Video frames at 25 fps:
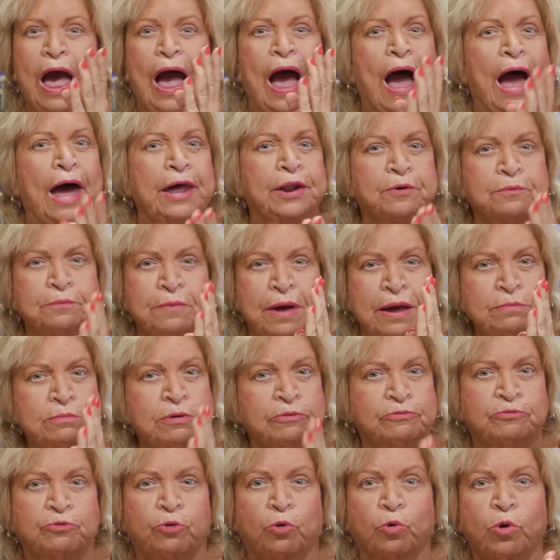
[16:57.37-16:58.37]
I don't make
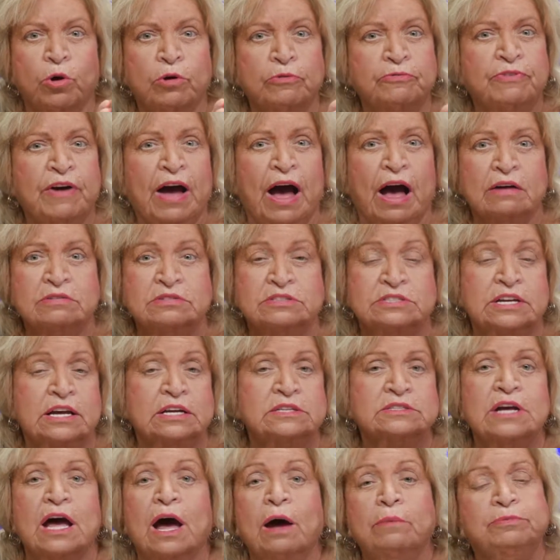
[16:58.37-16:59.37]
the $4, $5,
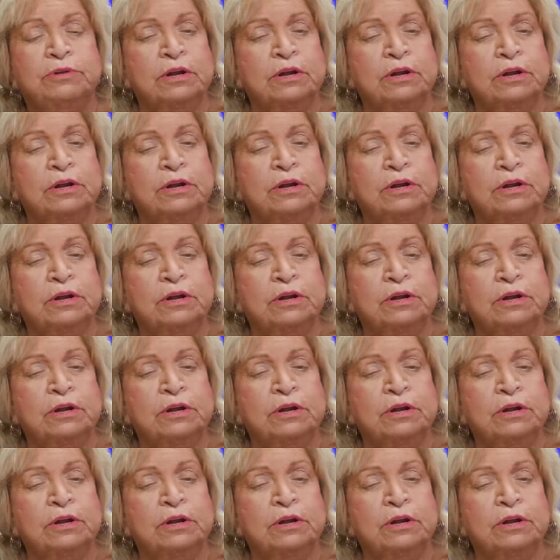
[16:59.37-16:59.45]
$6,